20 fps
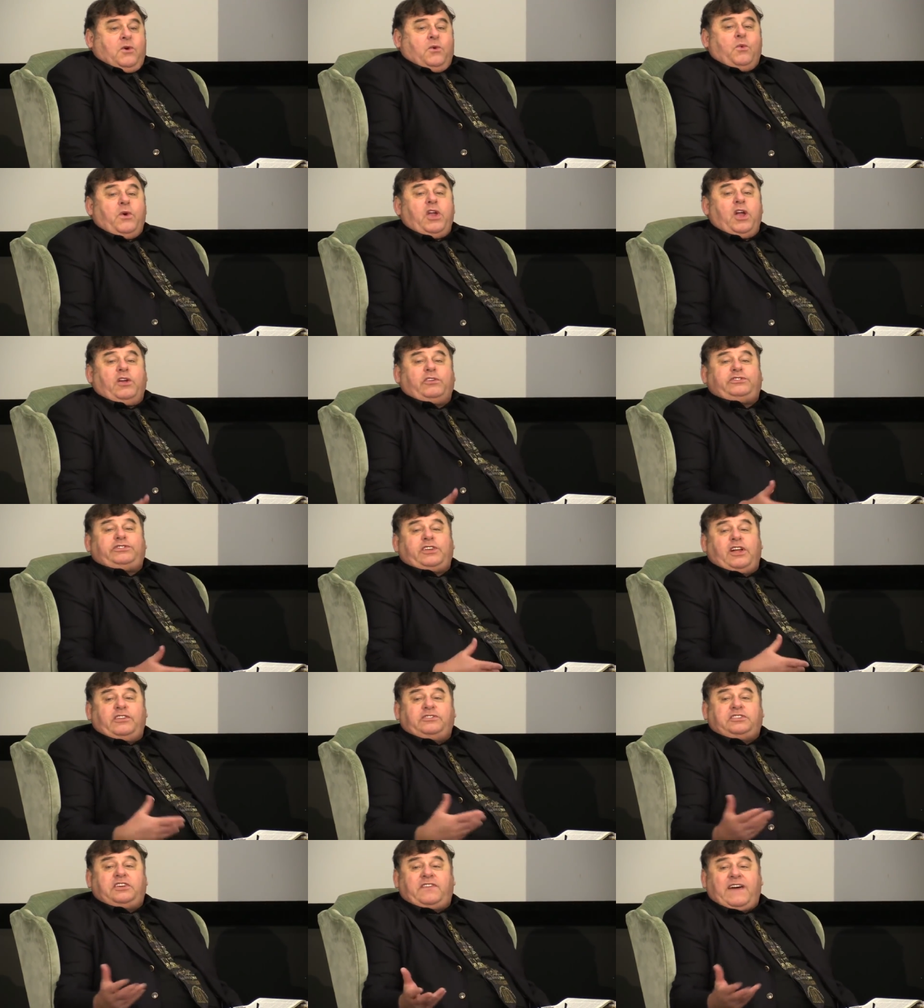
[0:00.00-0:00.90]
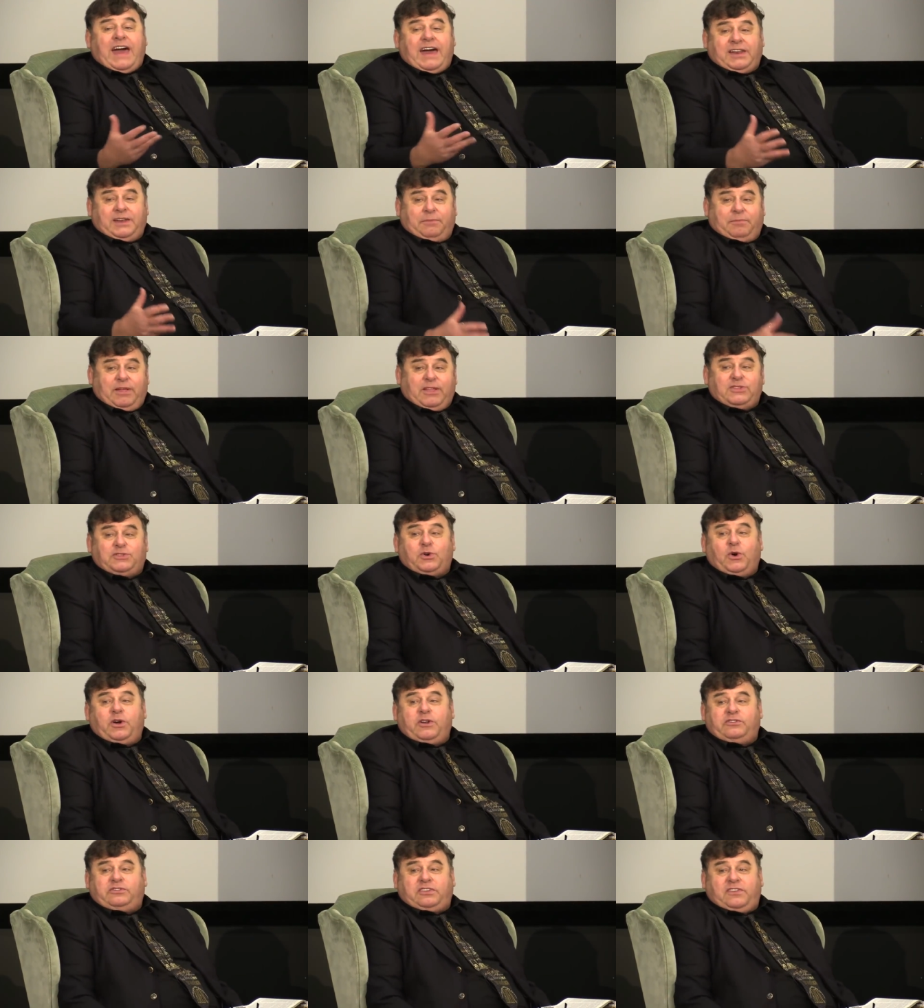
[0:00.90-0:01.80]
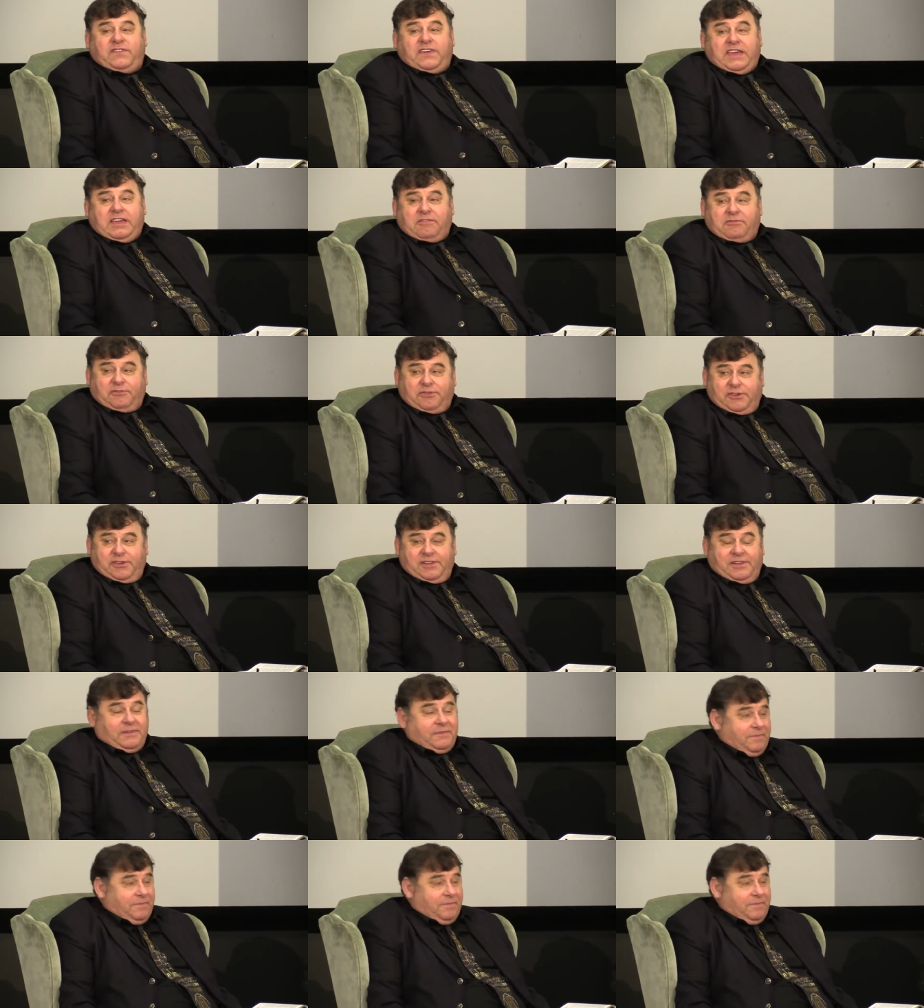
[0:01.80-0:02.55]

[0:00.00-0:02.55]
We are sons of Adam and daughters of Eve.